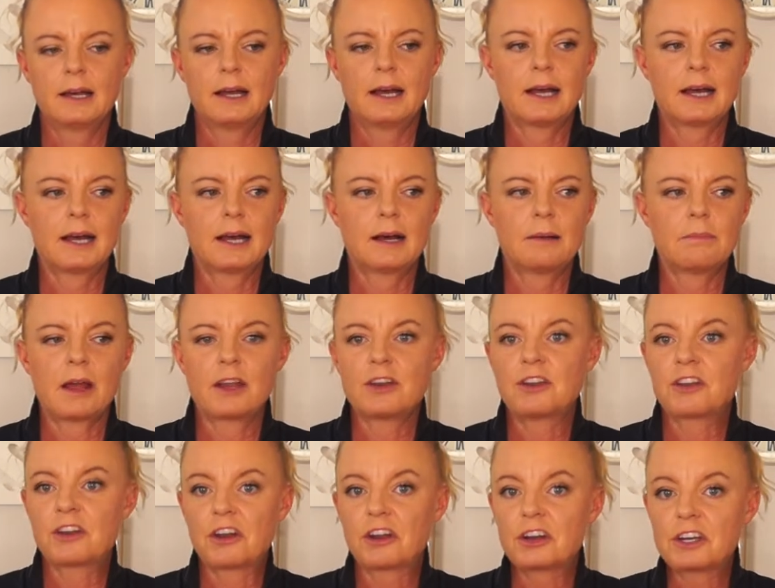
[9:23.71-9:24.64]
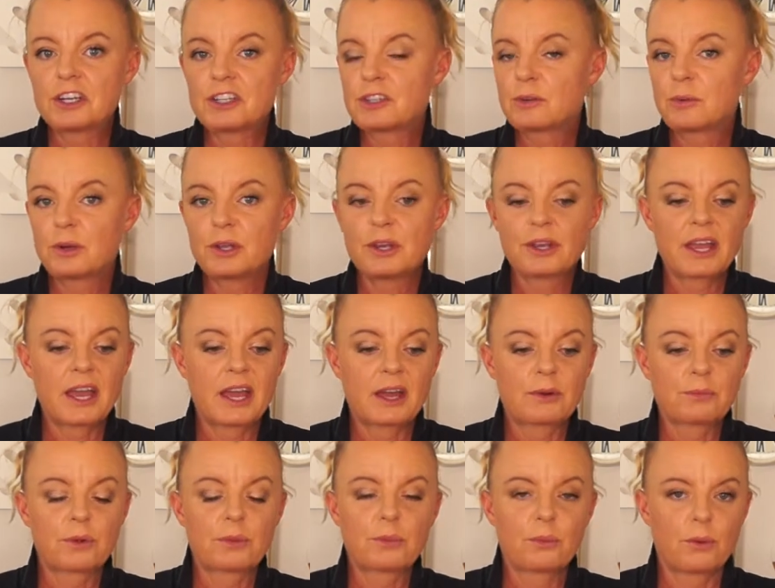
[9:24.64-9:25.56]
and you can only do what you
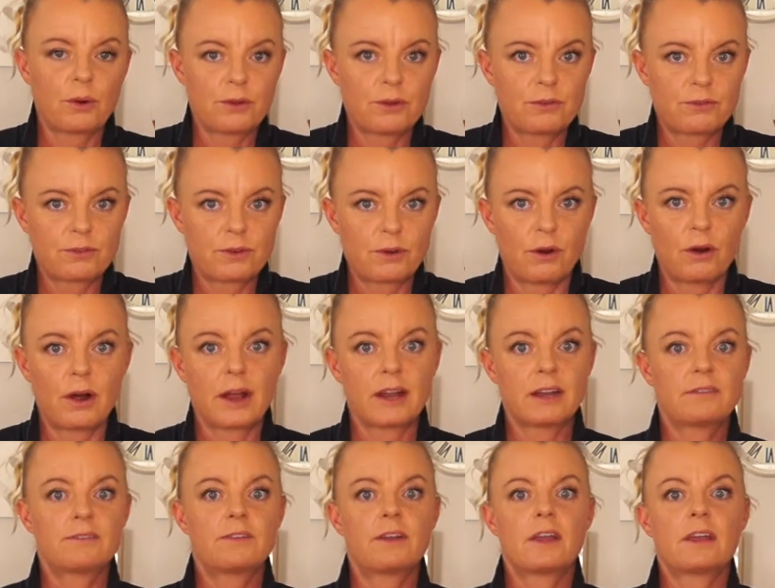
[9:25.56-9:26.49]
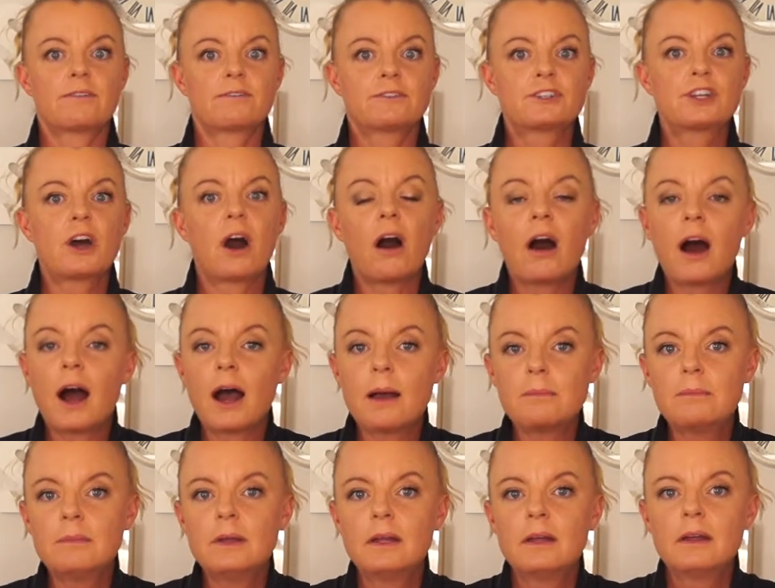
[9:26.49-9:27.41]
can with what you've got. And if
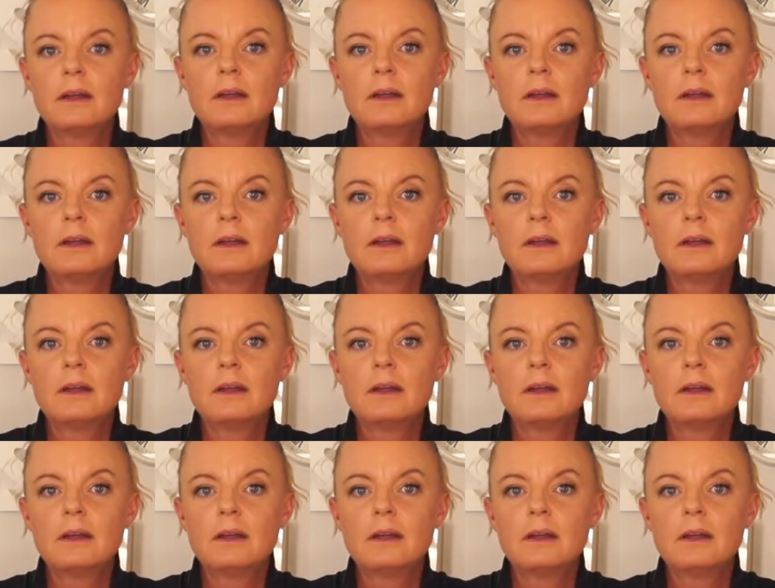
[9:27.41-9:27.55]
time